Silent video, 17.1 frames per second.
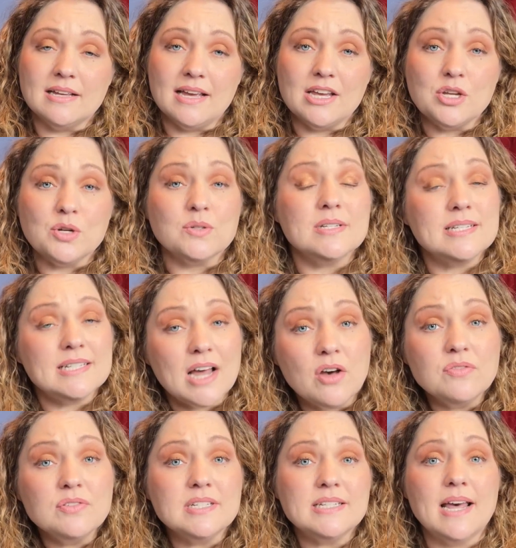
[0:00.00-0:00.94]

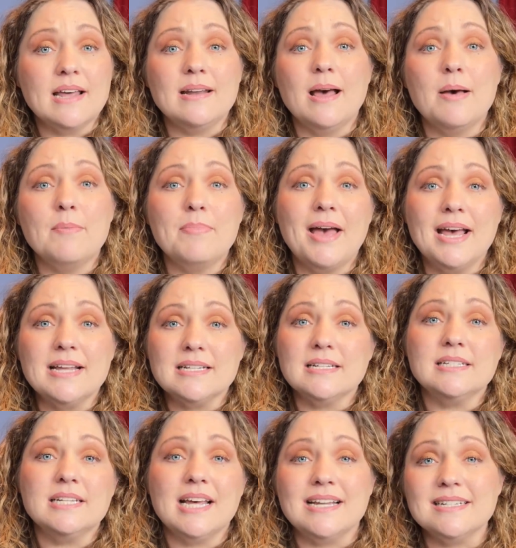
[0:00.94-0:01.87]
yourself set up as a
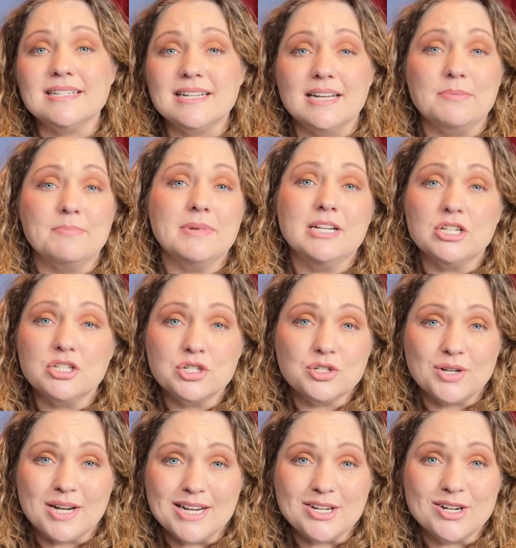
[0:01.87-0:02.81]
test
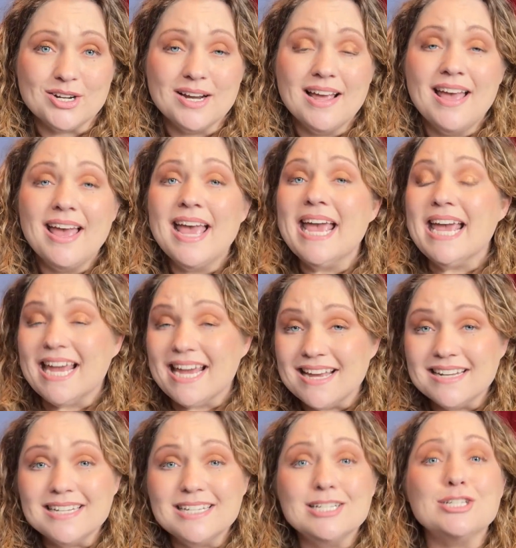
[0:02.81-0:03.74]
administrator.
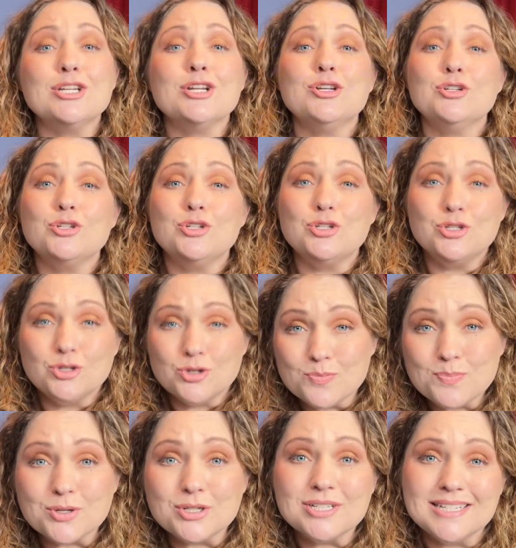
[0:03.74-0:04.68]
It is
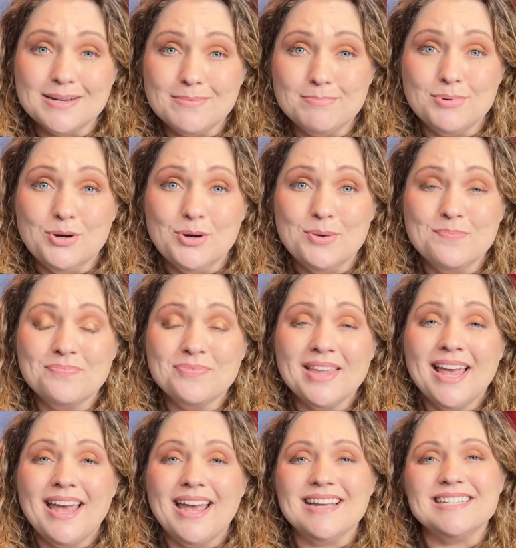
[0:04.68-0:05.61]
super simple.
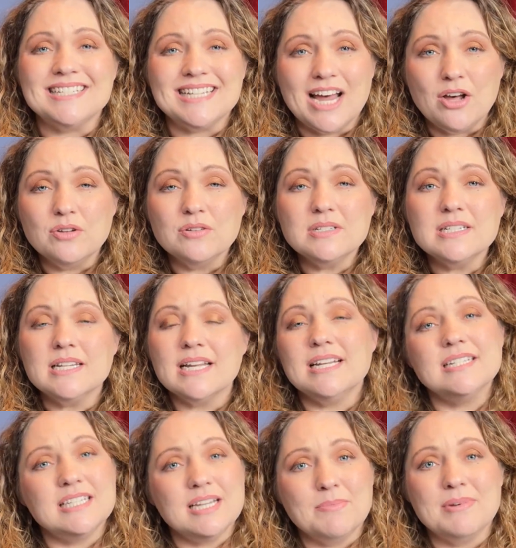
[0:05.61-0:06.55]
It sounds
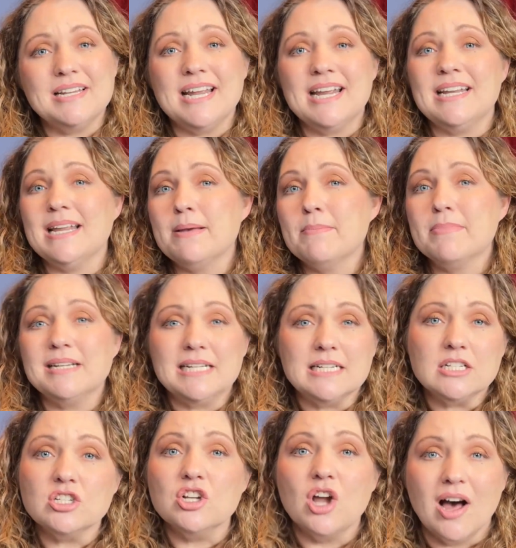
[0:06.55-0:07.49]
intimidating, but
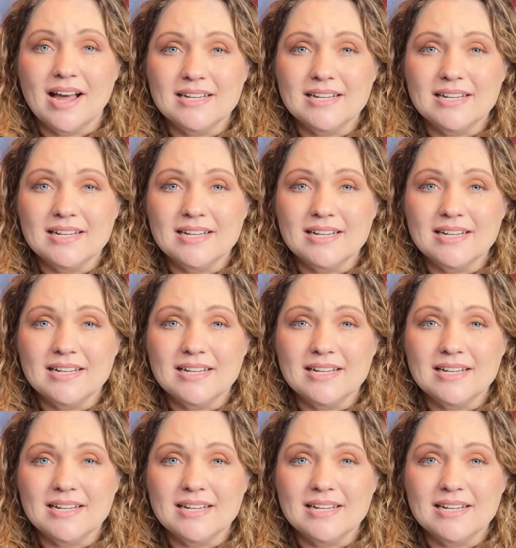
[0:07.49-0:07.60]
it's not.